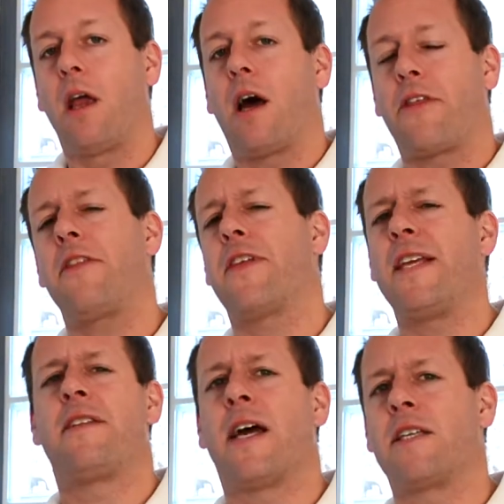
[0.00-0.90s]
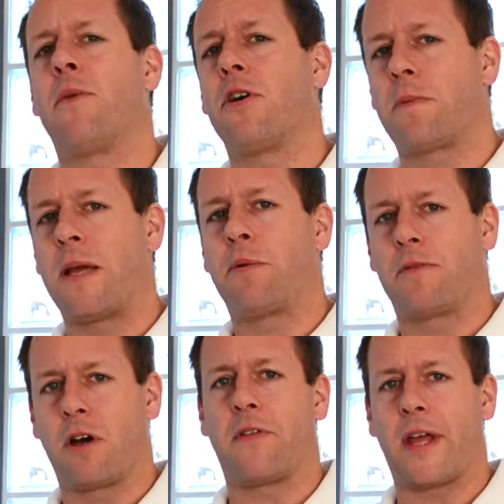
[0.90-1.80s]
I think these days most people have
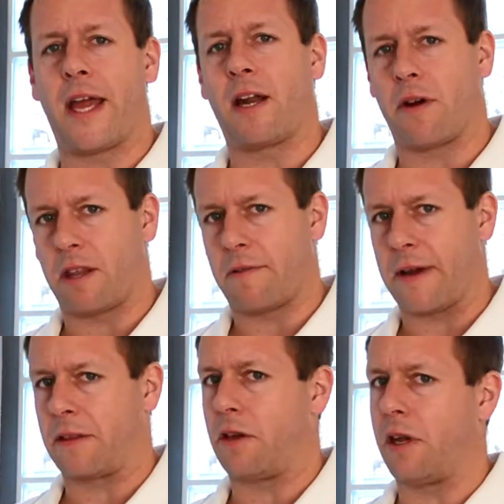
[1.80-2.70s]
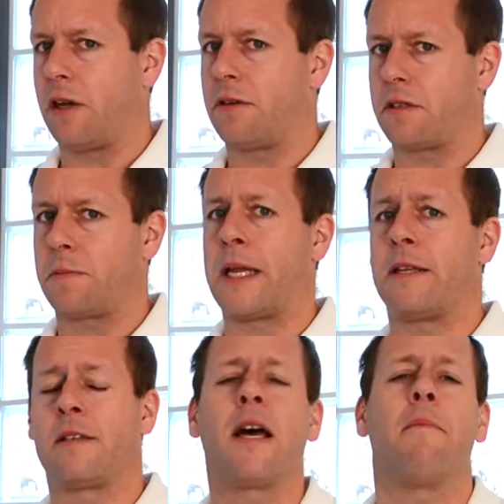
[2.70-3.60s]
gotten their head around the fact that you need to spend
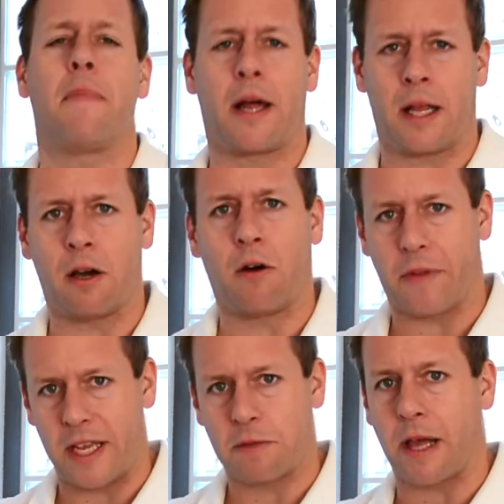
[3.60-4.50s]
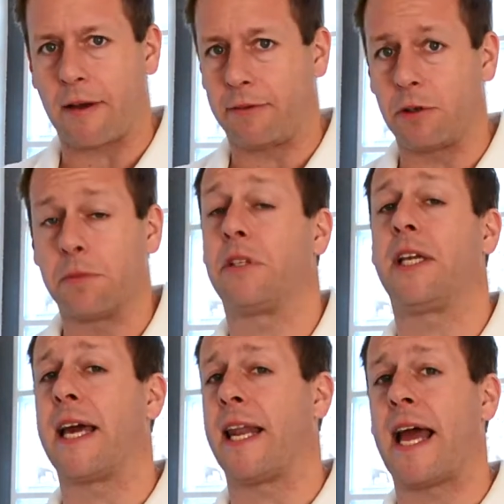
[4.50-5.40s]
some money on these platforms to
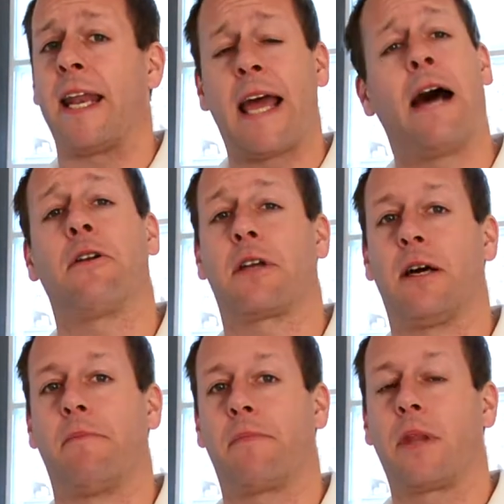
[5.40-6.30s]
get an outcome.